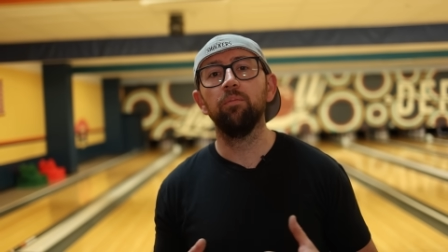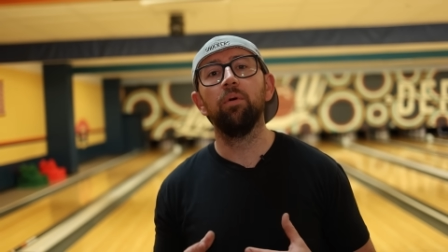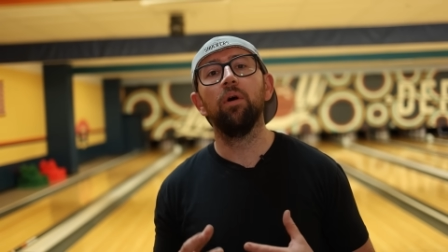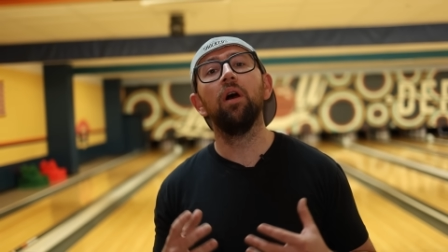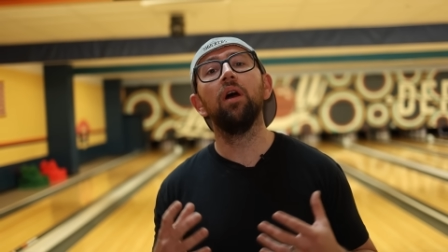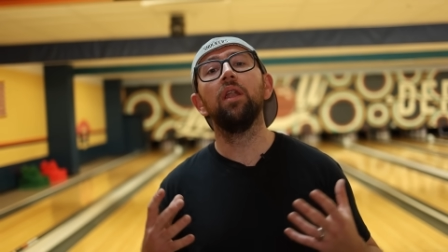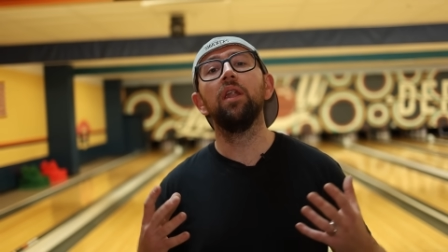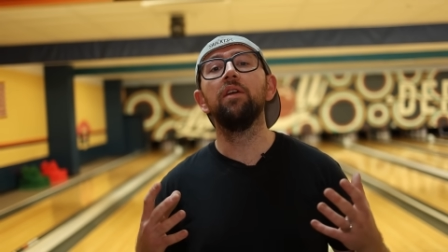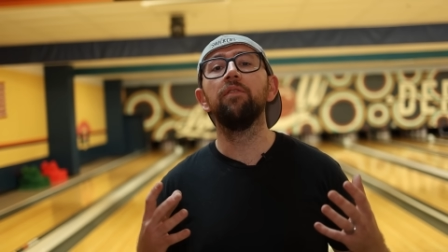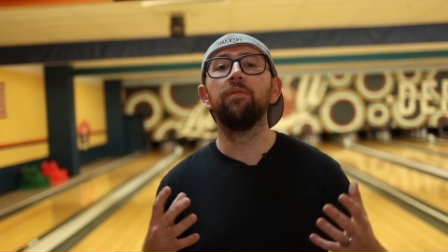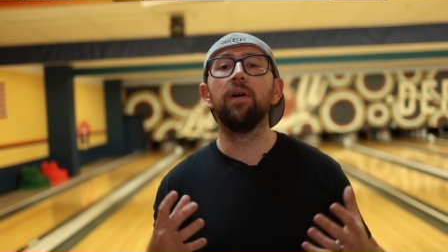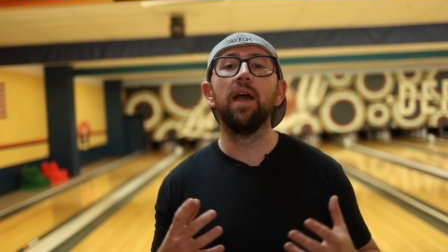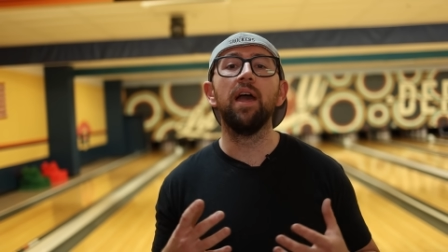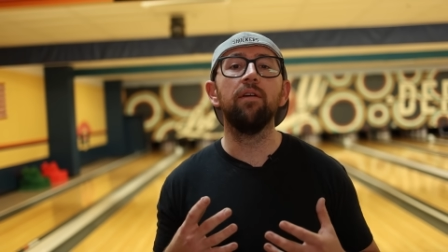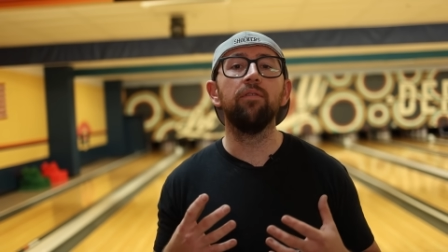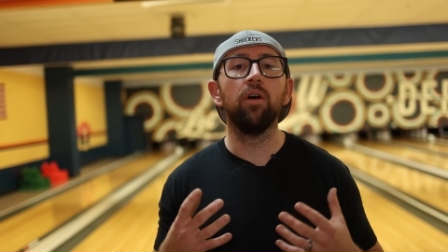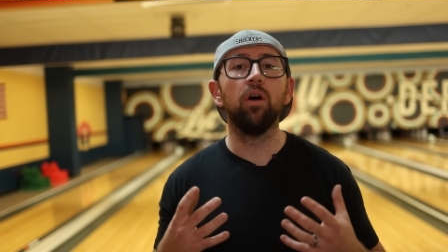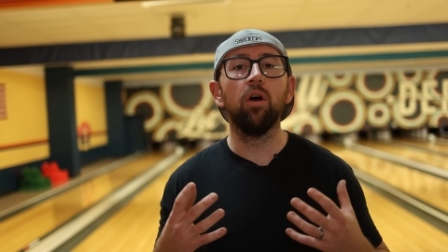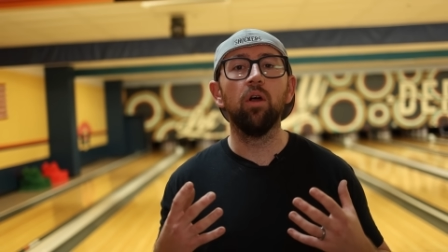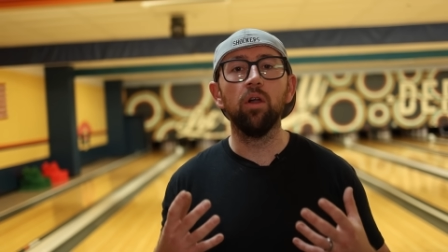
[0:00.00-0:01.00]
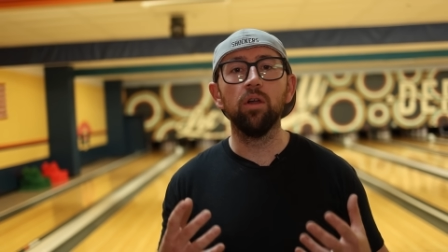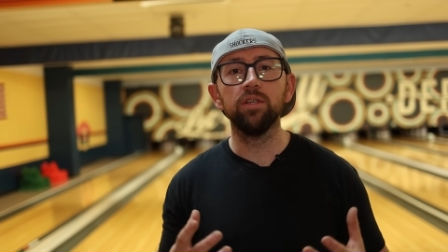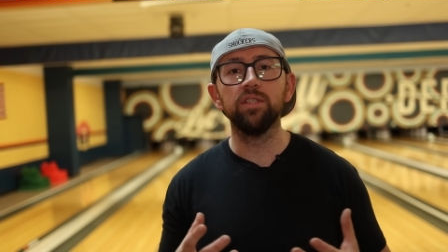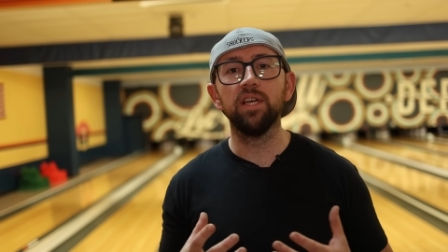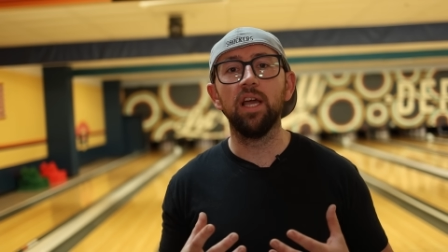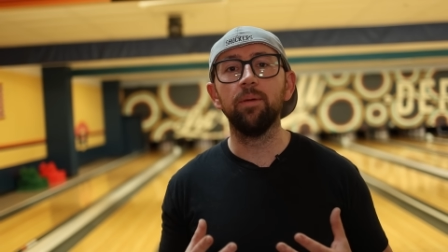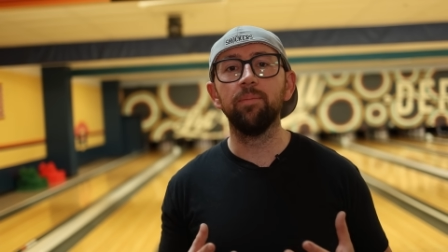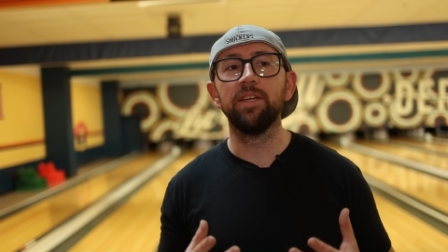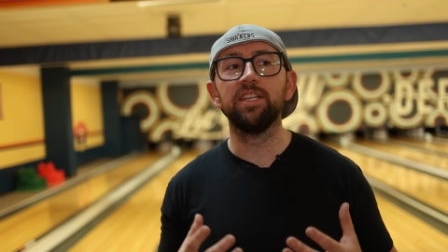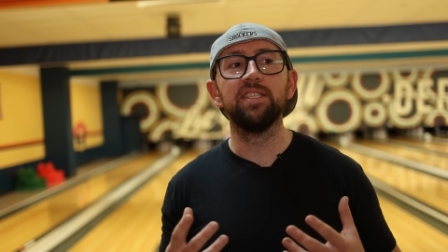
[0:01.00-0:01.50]
But if I have a hard
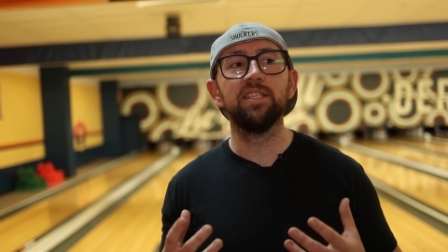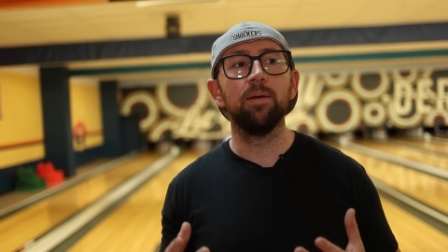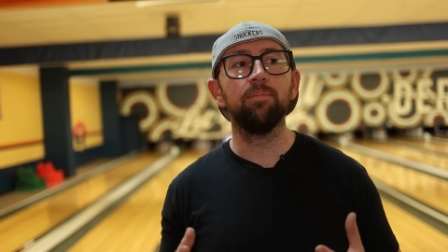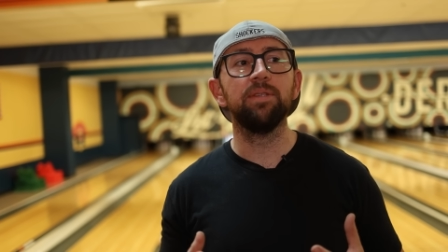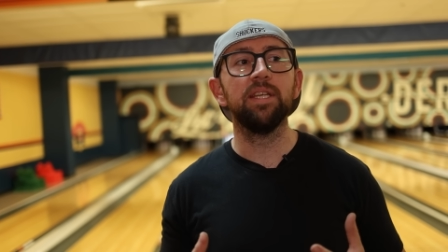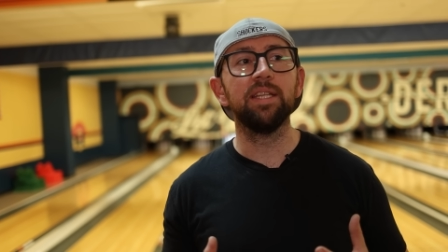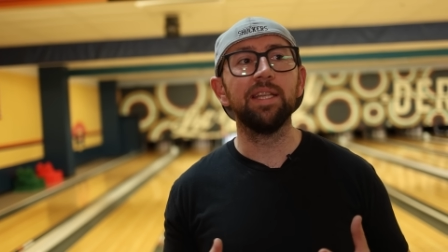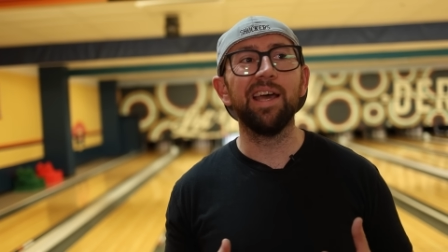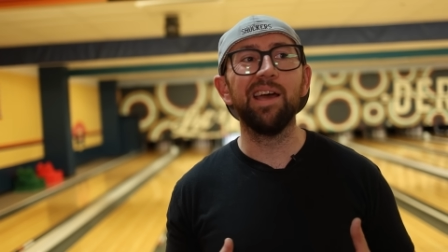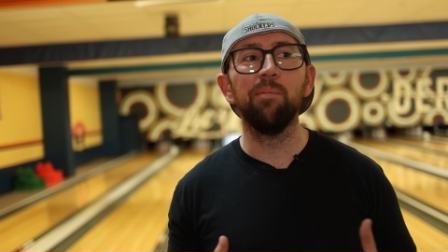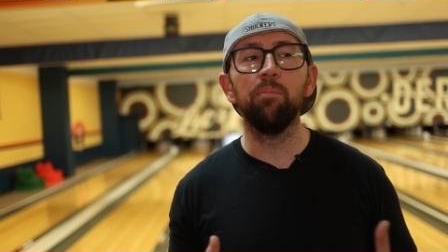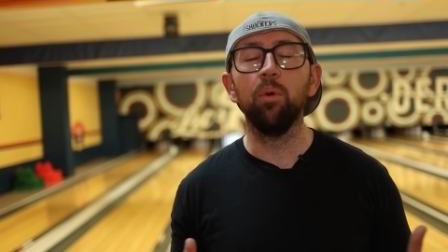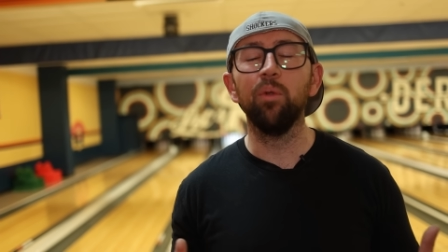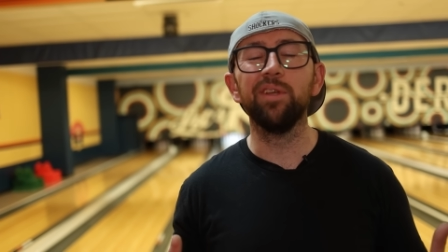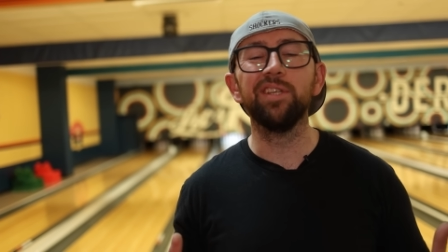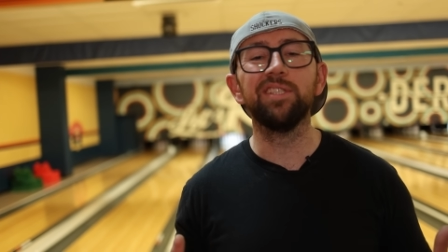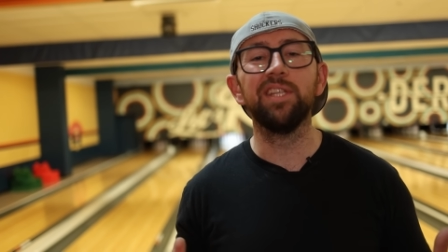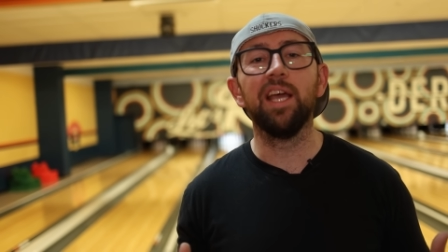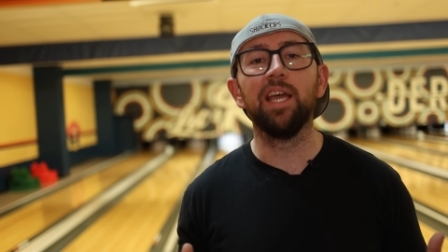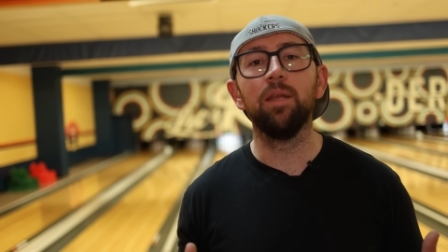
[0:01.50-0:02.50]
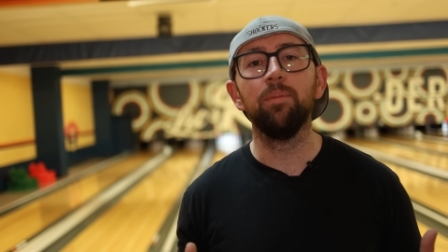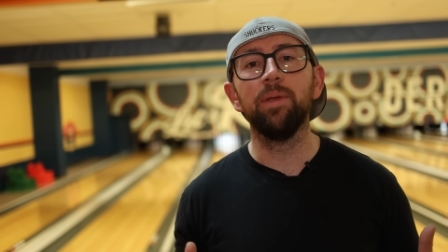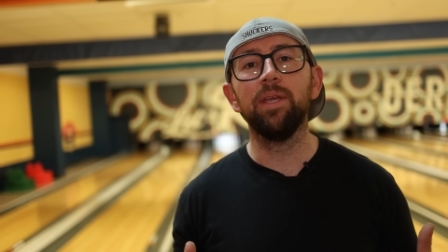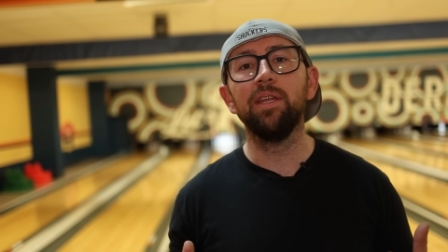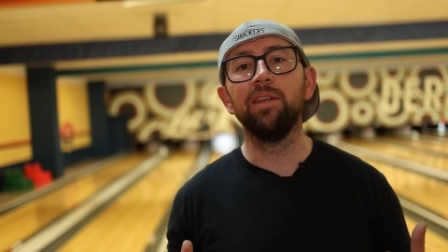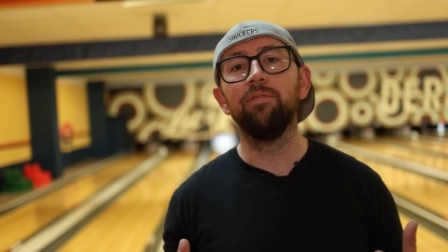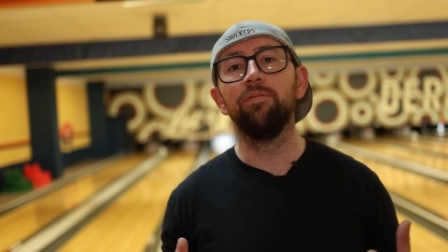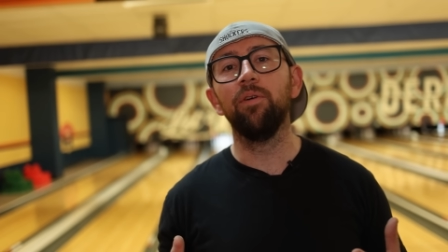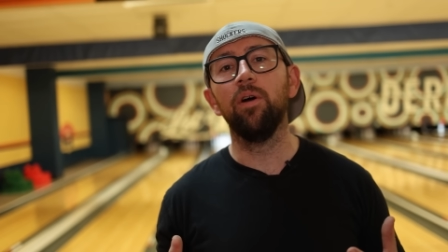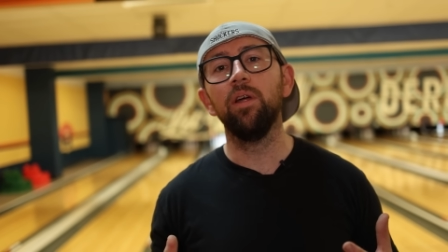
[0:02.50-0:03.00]
time accepting that, bowling's not gonna be
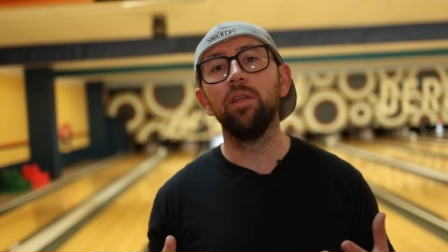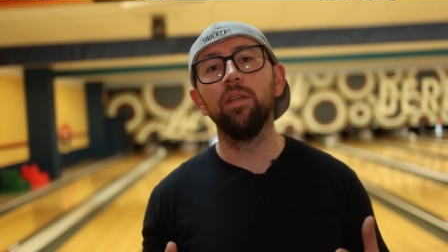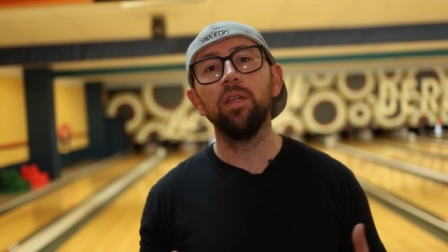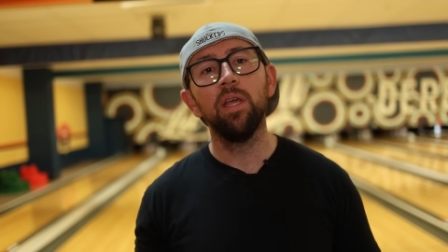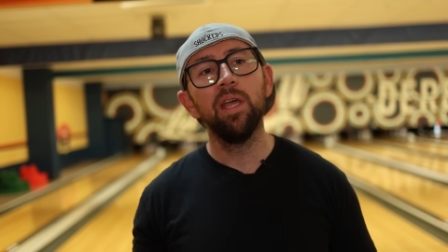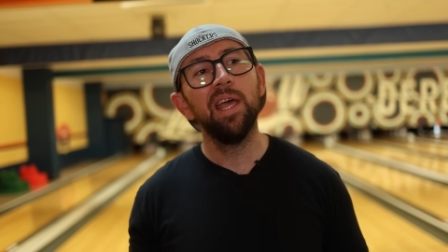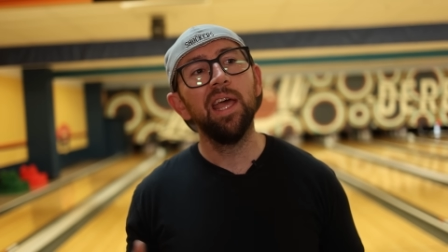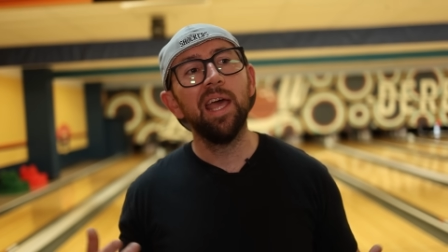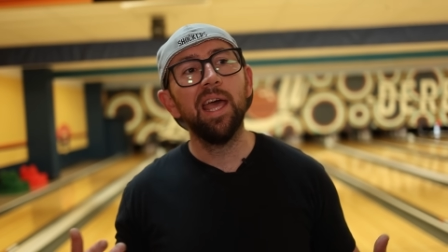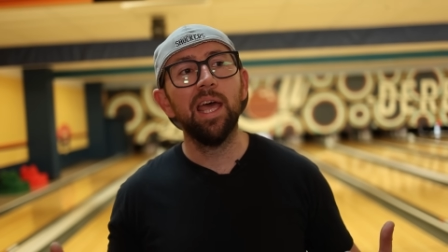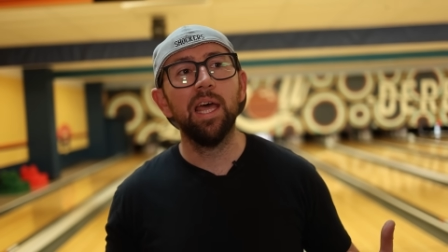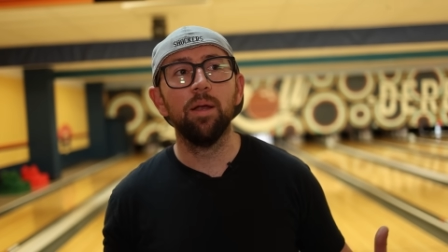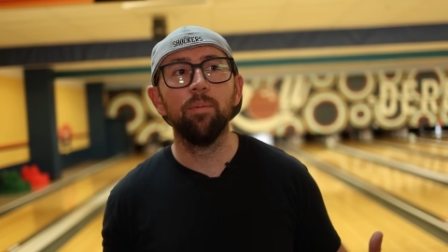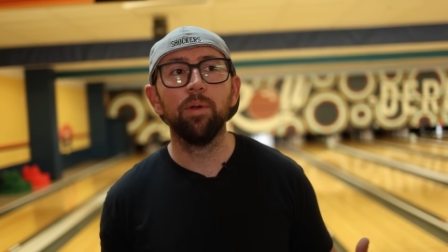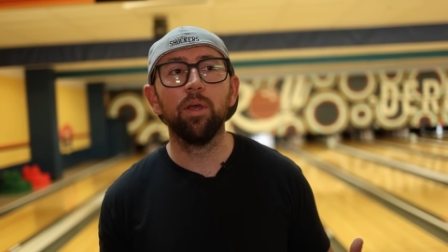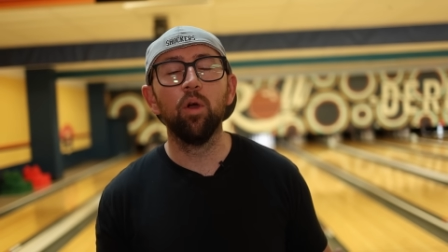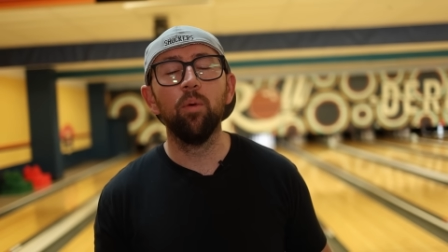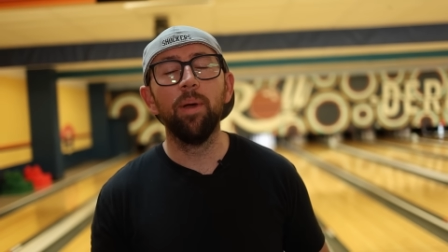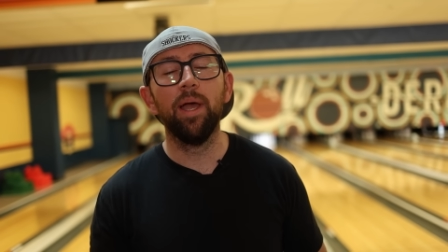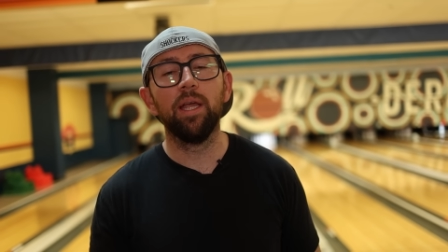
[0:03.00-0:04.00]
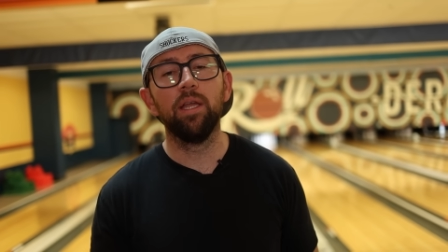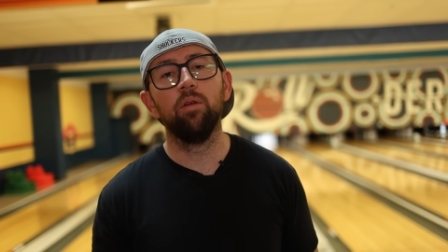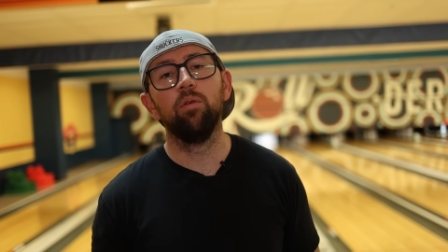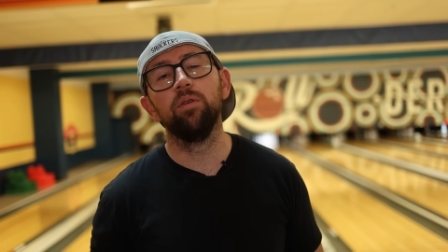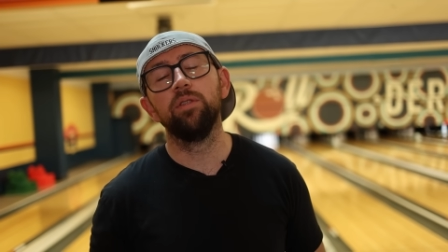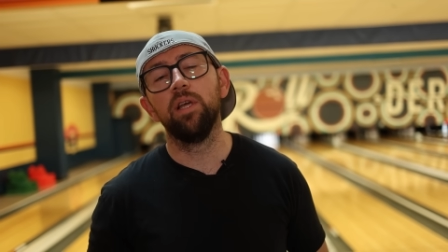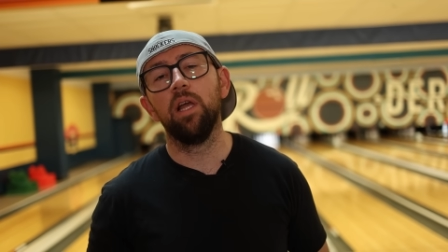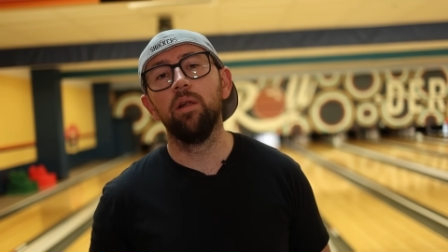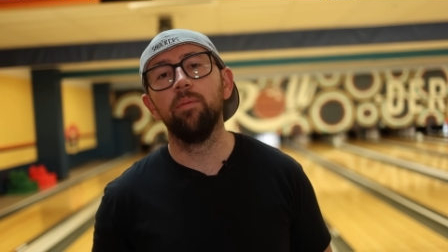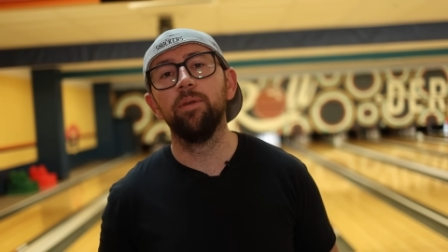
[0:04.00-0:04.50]
any fun, and I'm gonna go back into
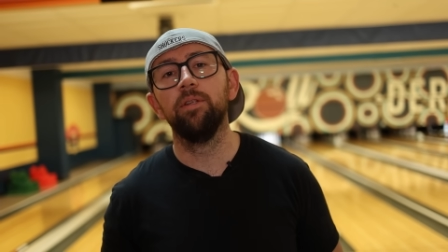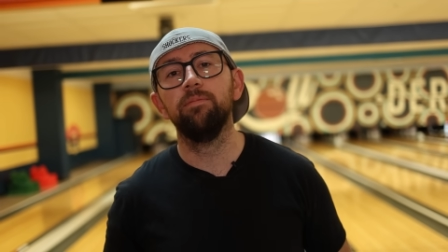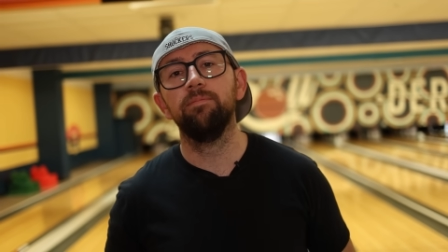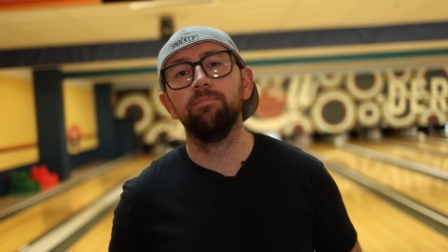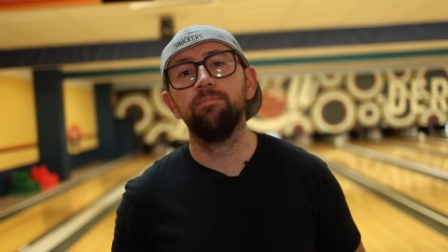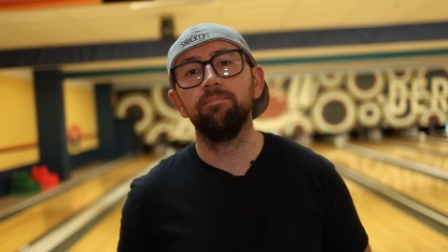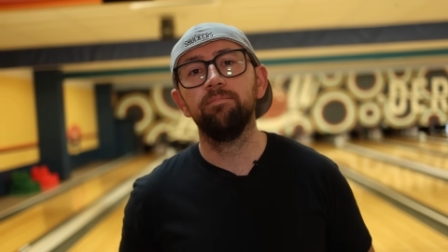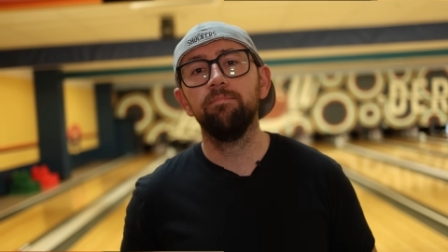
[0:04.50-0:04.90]
retirement.